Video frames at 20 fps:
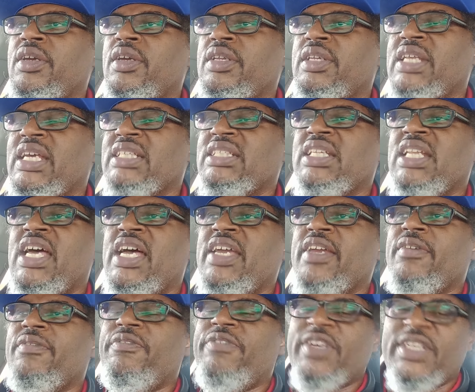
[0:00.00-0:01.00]
That's
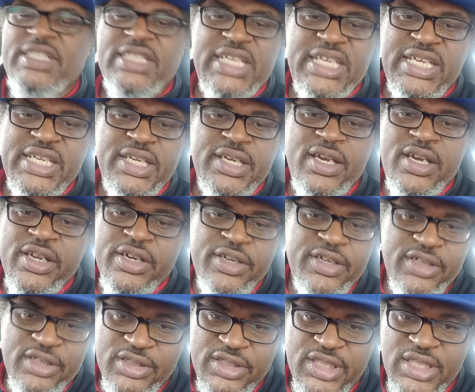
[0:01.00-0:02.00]
like
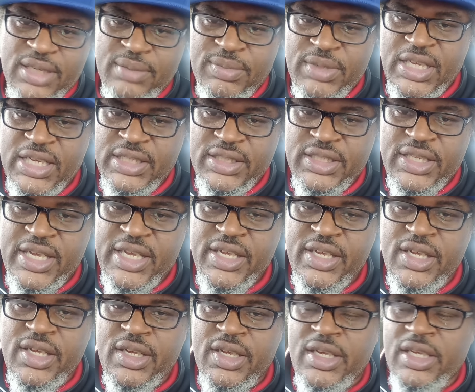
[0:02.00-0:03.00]
$1,500 or something like that.
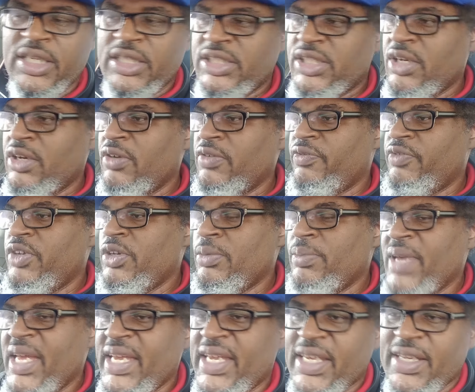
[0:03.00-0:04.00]
So if you
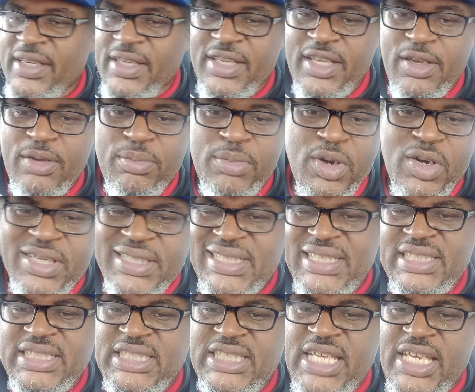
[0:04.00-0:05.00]
make it a little more,
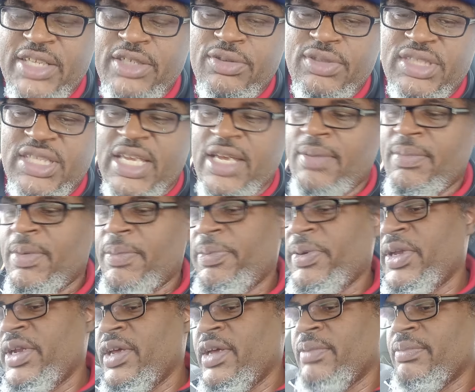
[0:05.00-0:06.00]
let's say you say I'm going to
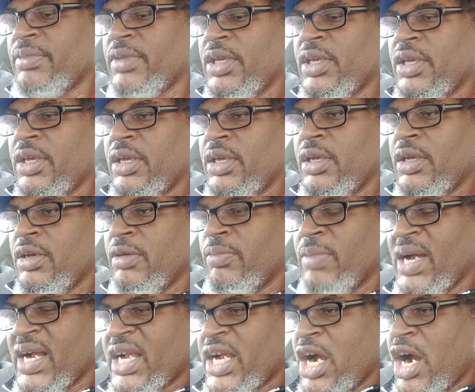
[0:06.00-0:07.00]
put up
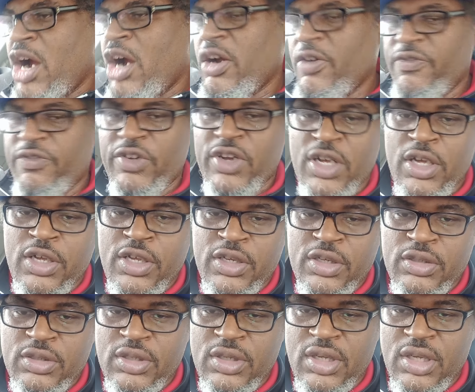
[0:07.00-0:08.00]
my car
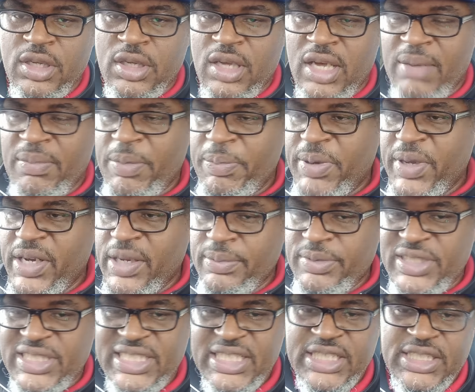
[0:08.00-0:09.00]
fund. I'm going to put up
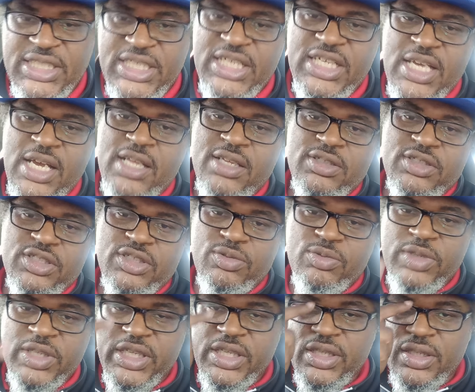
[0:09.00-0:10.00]
$60 a
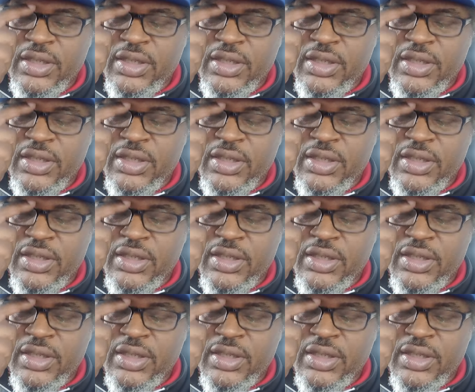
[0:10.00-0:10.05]
week.